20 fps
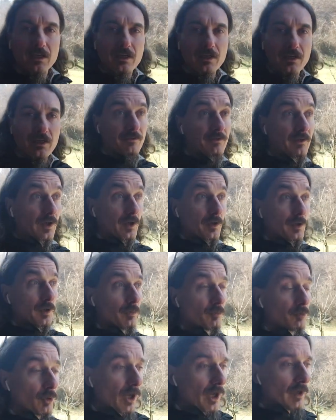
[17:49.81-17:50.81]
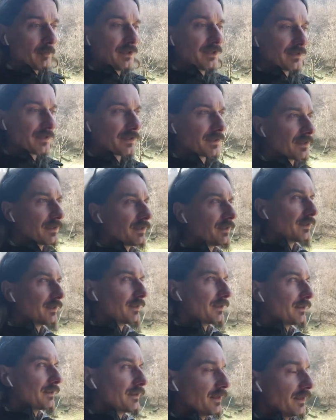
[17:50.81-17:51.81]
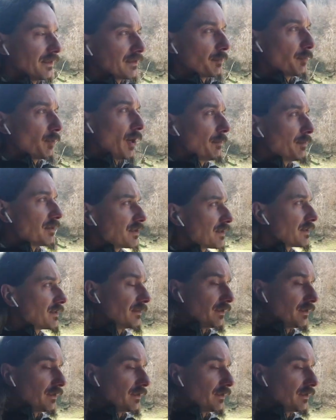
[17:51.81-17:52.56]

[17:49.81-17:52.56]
If our promise, it is a promise